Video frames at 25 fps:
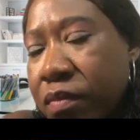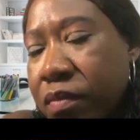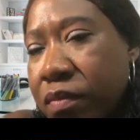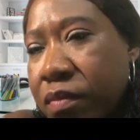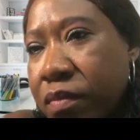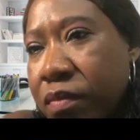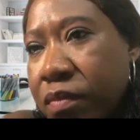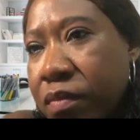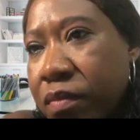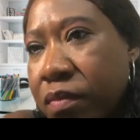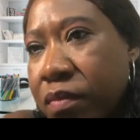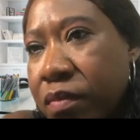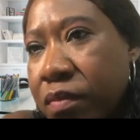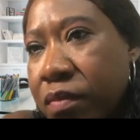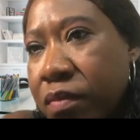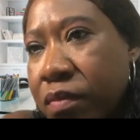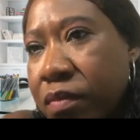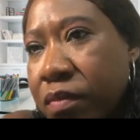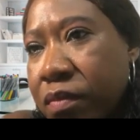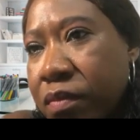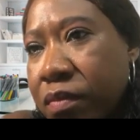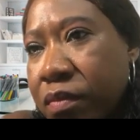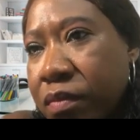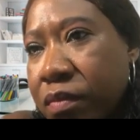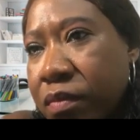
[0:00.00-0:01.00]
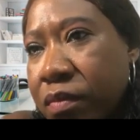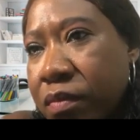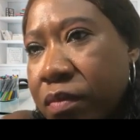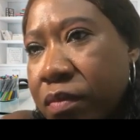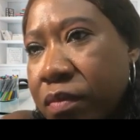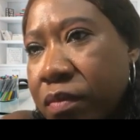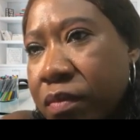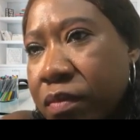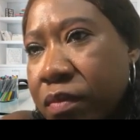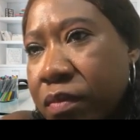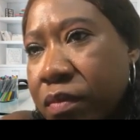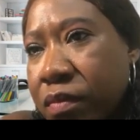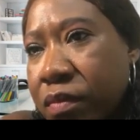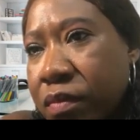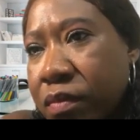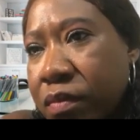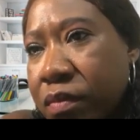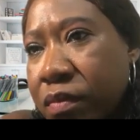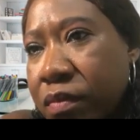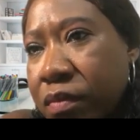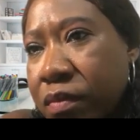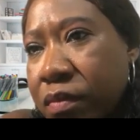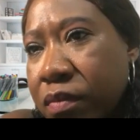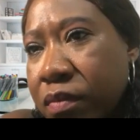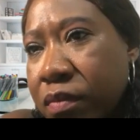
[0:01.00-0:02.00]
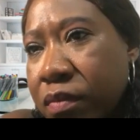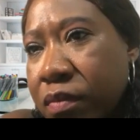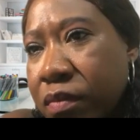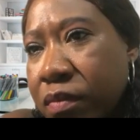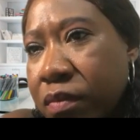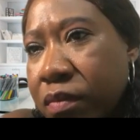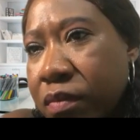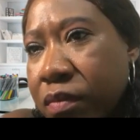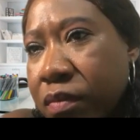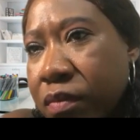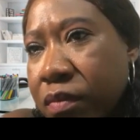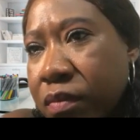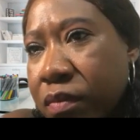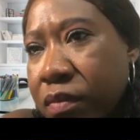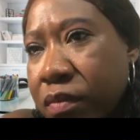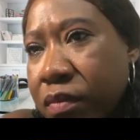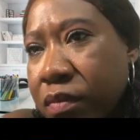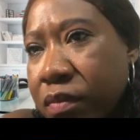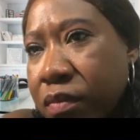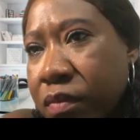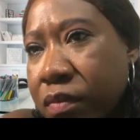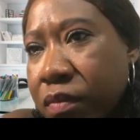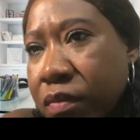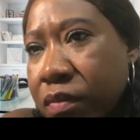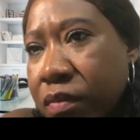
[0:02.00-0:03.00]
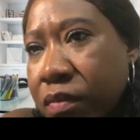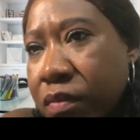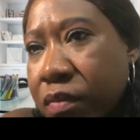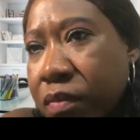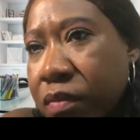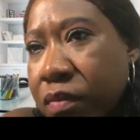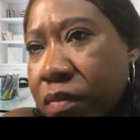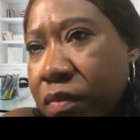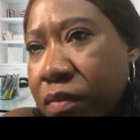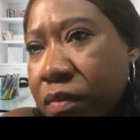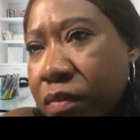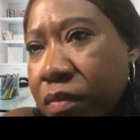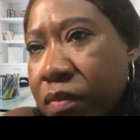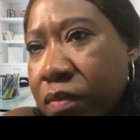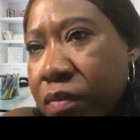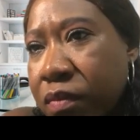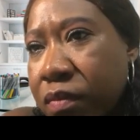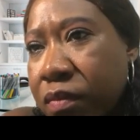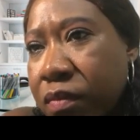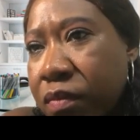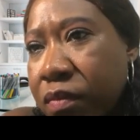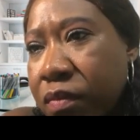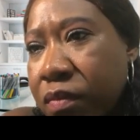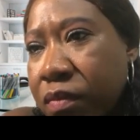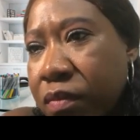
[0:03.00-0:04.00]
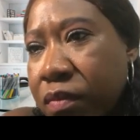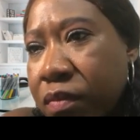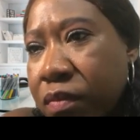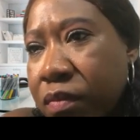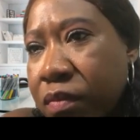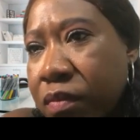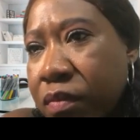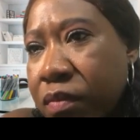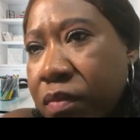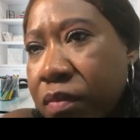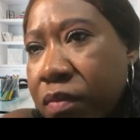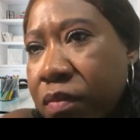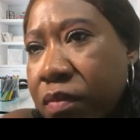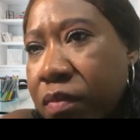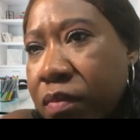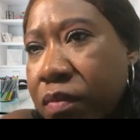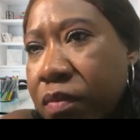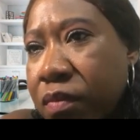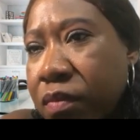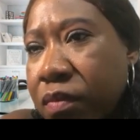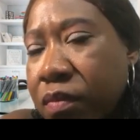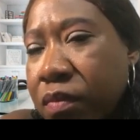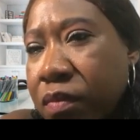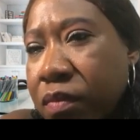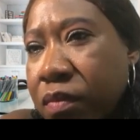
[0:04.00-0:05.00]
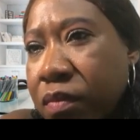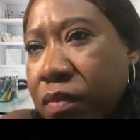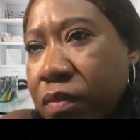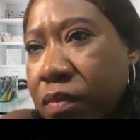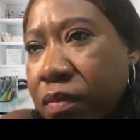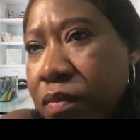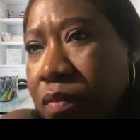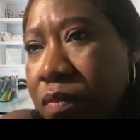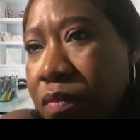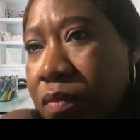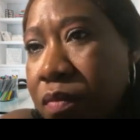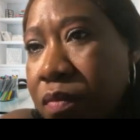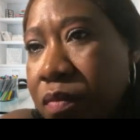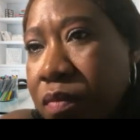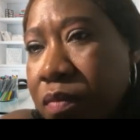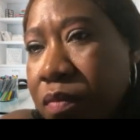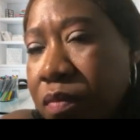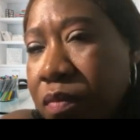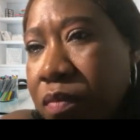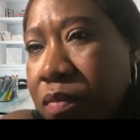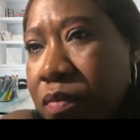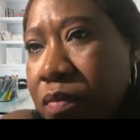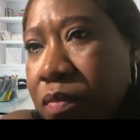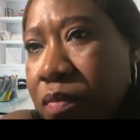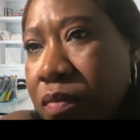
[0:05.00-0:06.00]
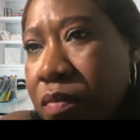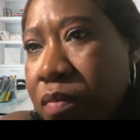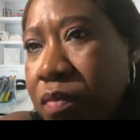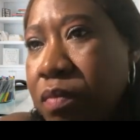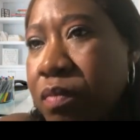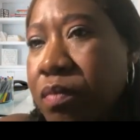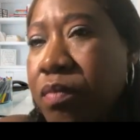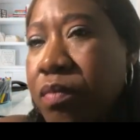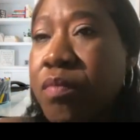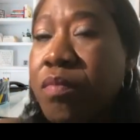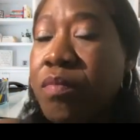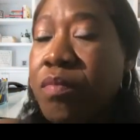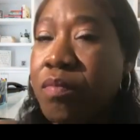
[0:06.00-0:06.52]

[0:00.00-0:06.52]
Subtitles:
No words are spoken by the person on screen.